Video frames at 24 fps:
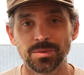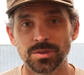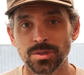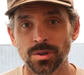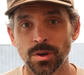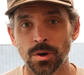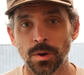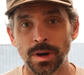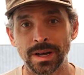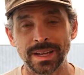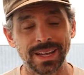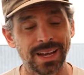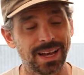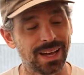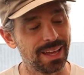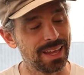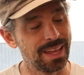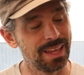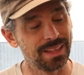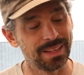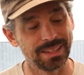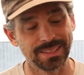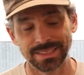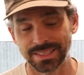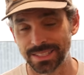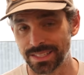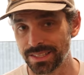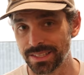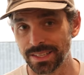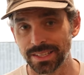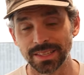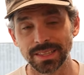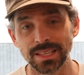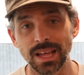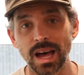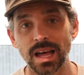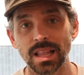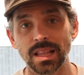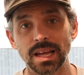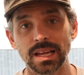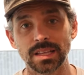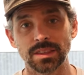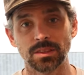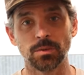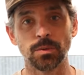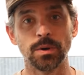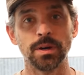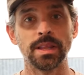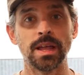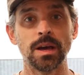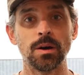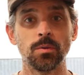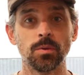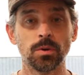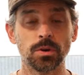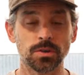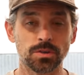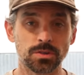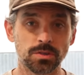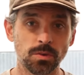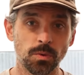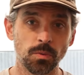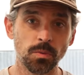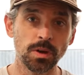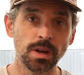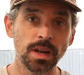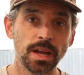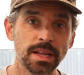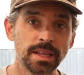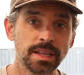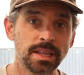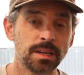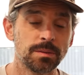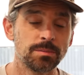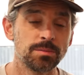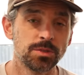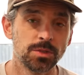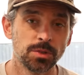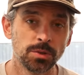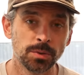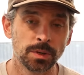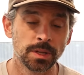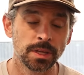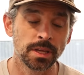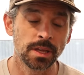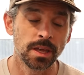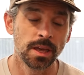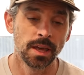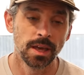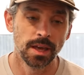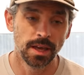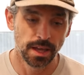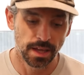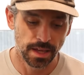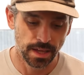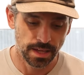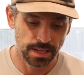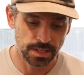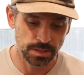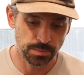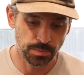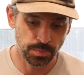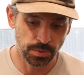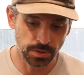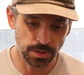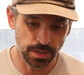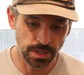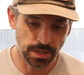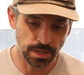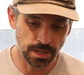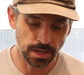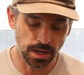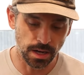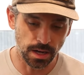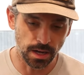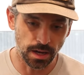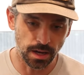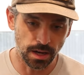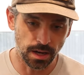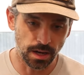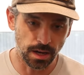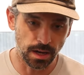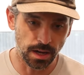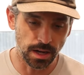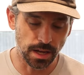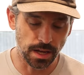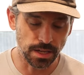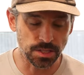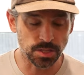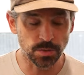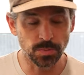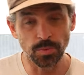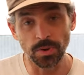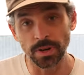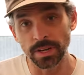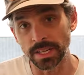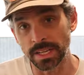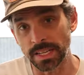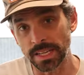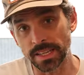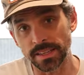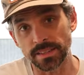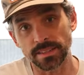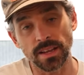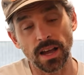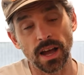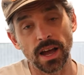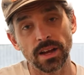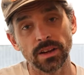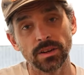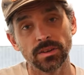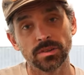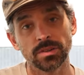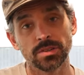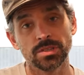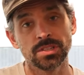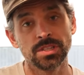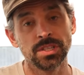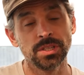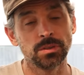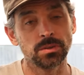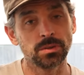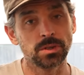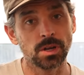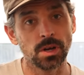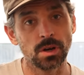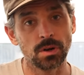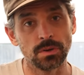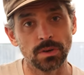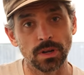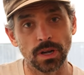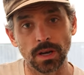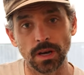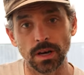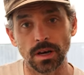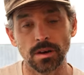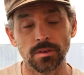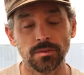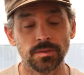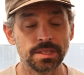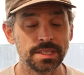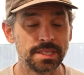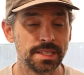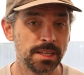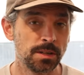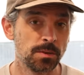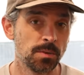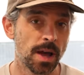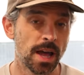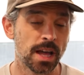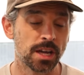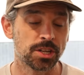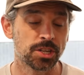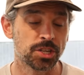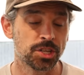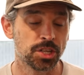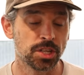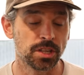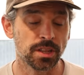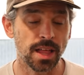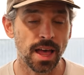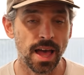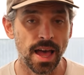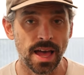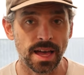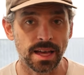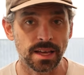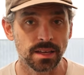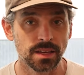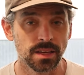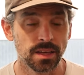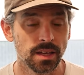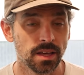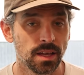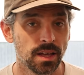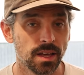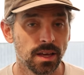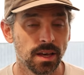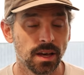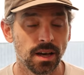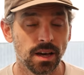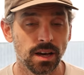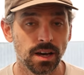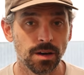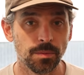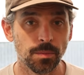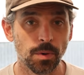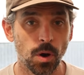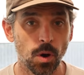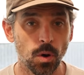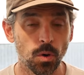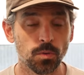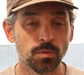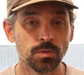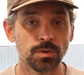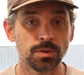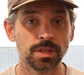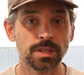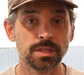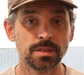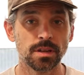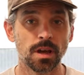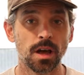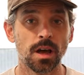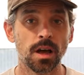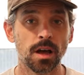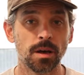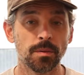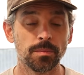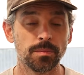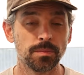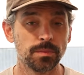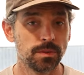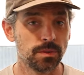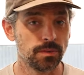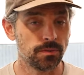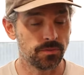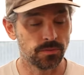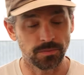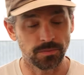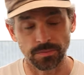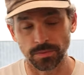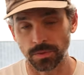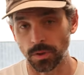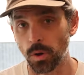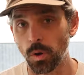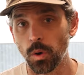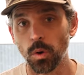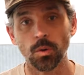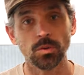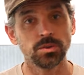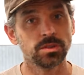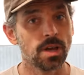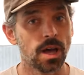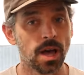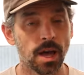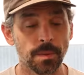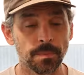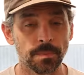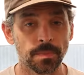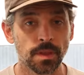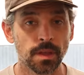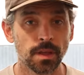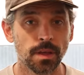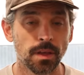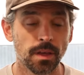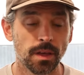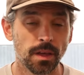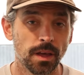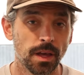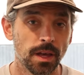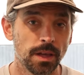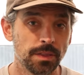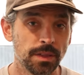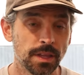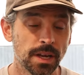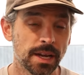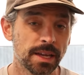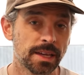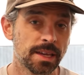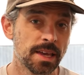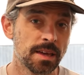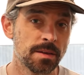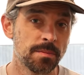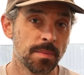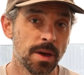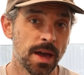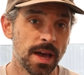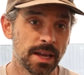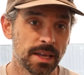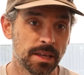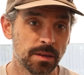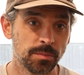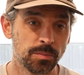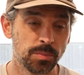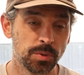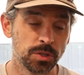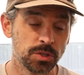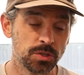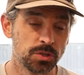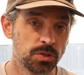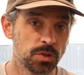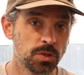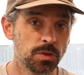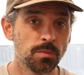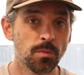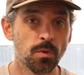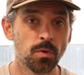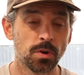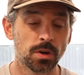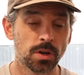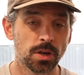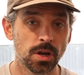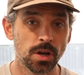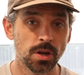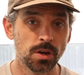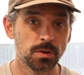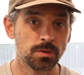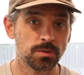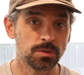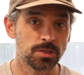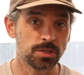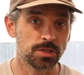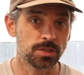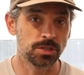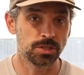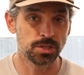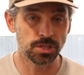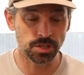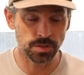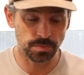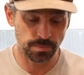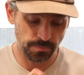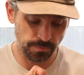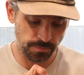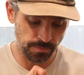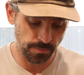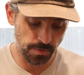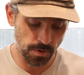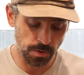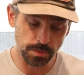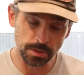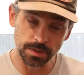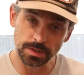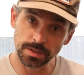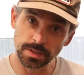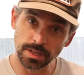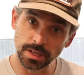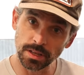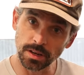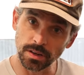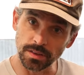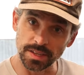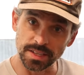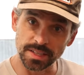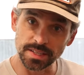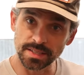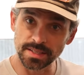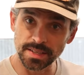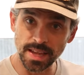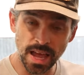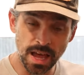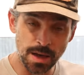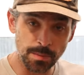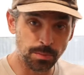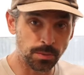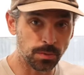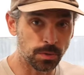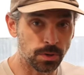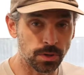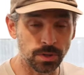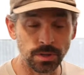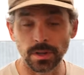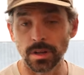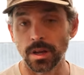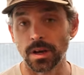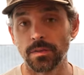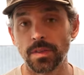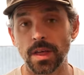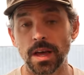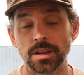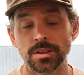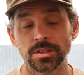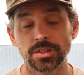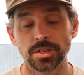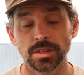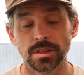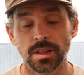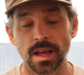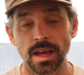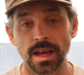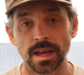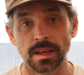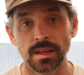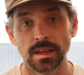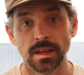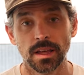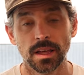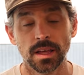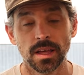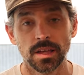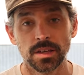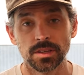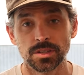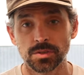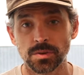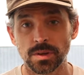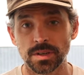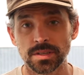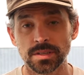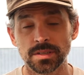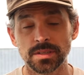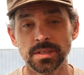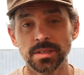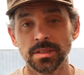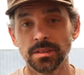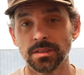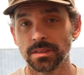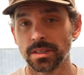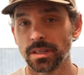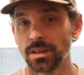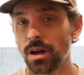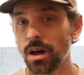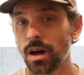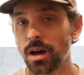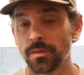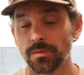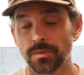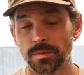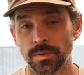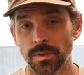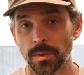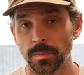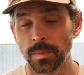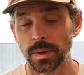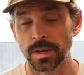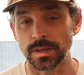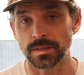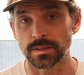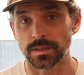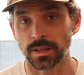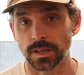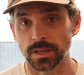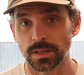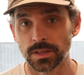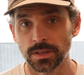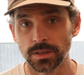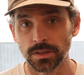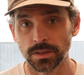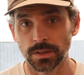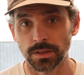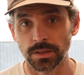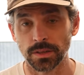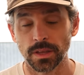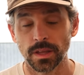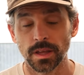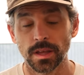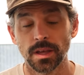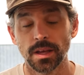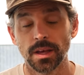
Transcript: So I, I just did not like the way that worked. So what I ended up doing is putting, I sprayed an entire seal coat of D-Wax shellac um, over the top, the whole top. And then I came back and put two more coats just focused in on the sapwood of that shellac. So I sealed it off the best I could.